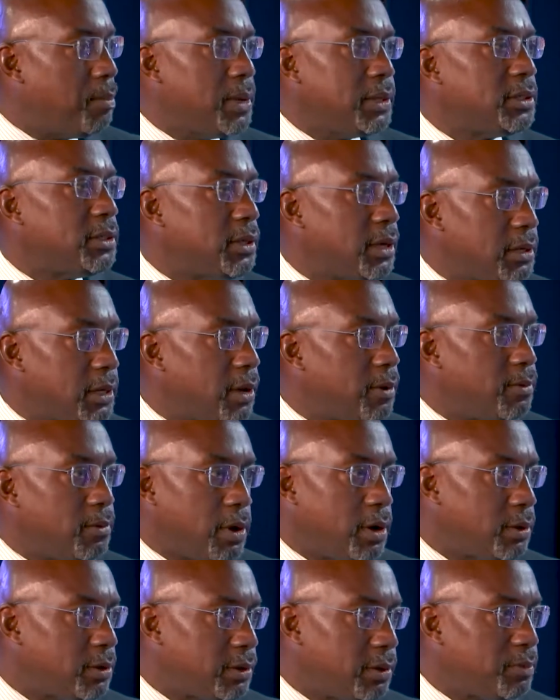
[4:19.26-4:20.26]
much the net
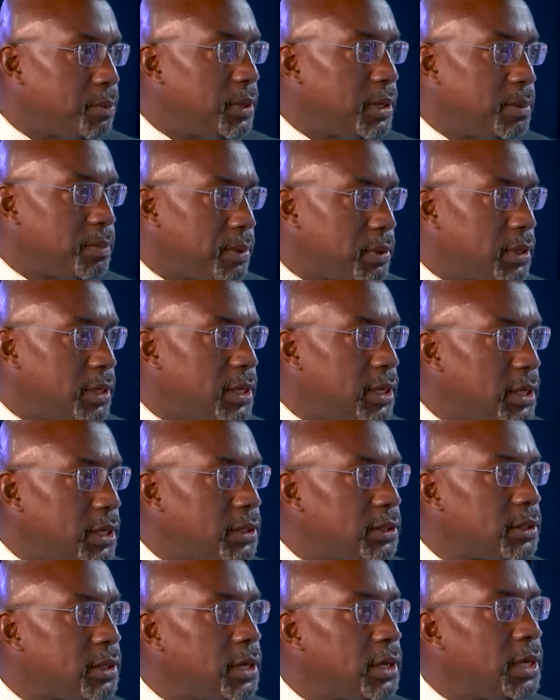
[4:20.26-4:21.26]
worth of people
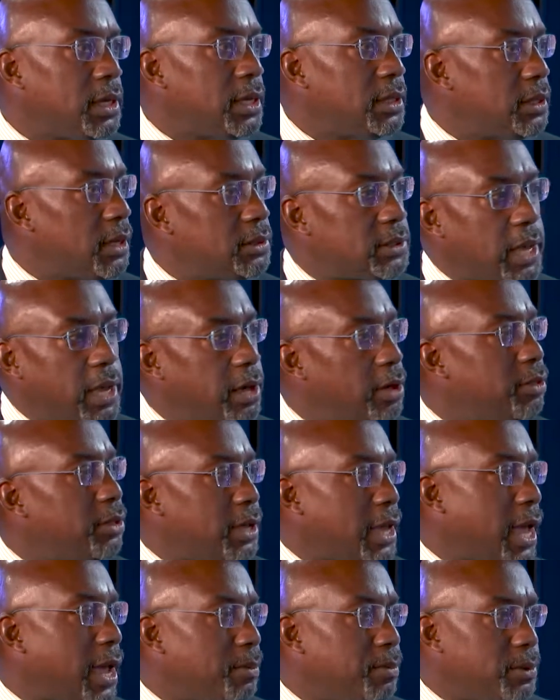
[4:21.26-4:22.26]
is. There's a health
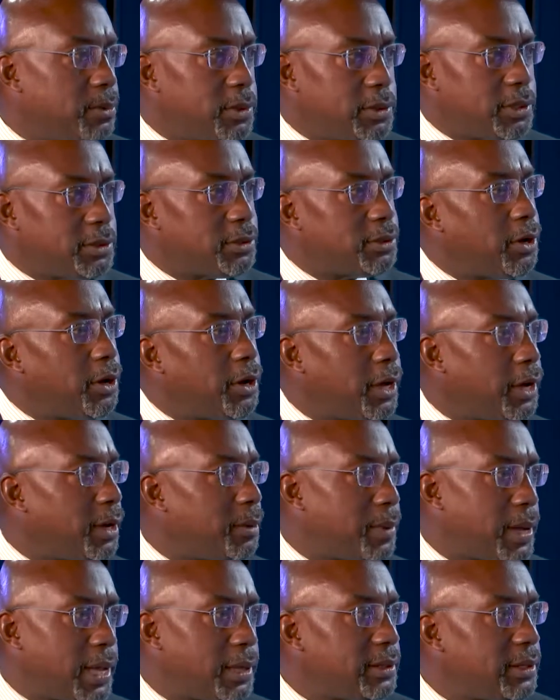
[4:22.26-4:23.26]
gap. We were just talking
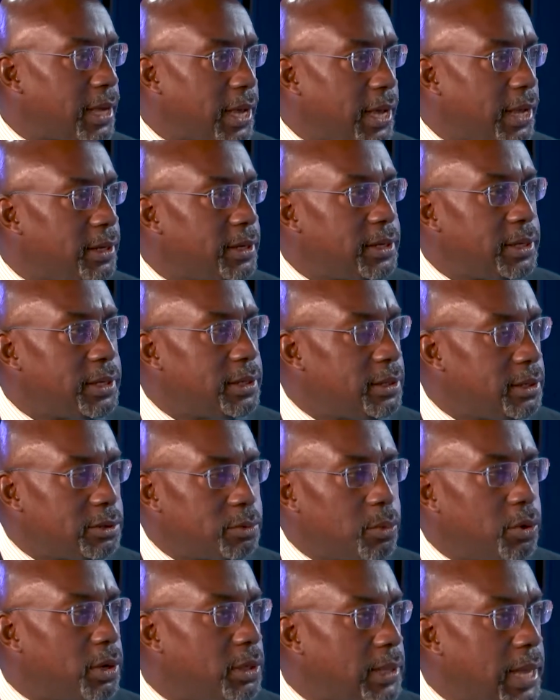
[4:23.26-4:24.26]
about that. There's
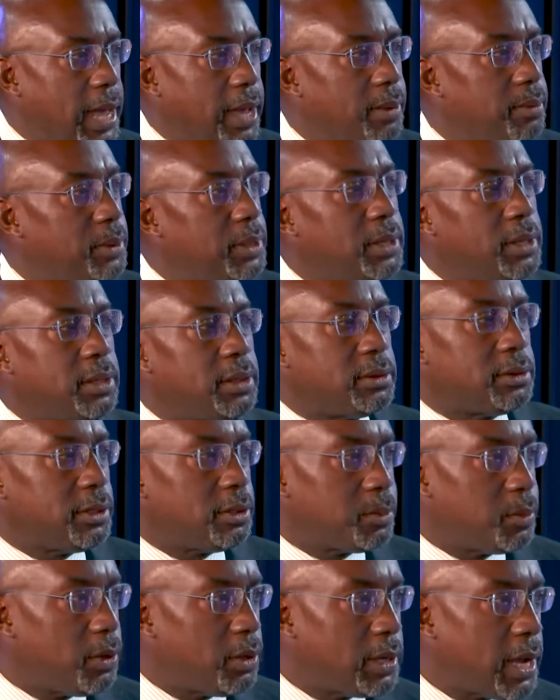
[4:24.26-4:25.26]
more diabetes.
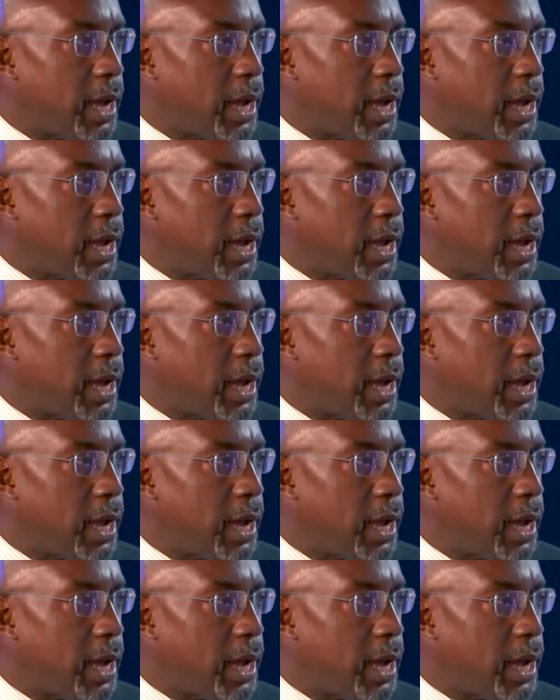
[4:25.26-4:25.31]
There's more